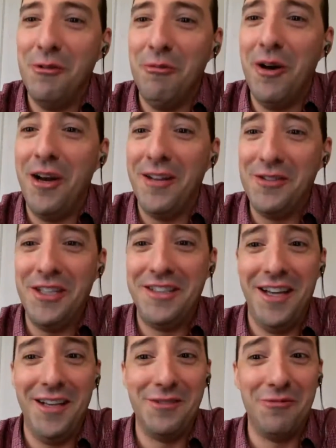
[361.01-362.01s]
what if she
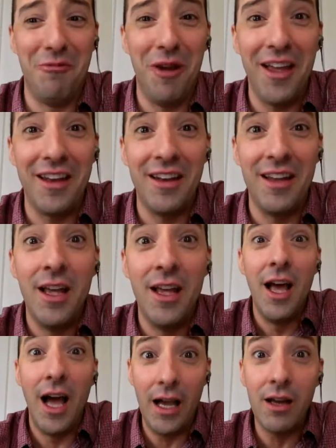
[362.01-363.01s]
does win?
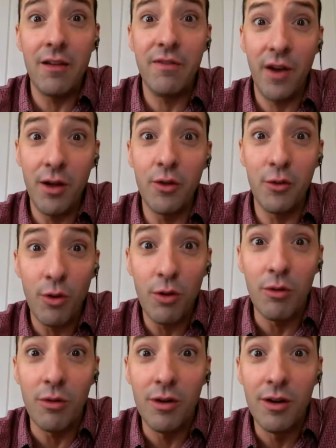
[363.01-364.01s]
I gotta follow through.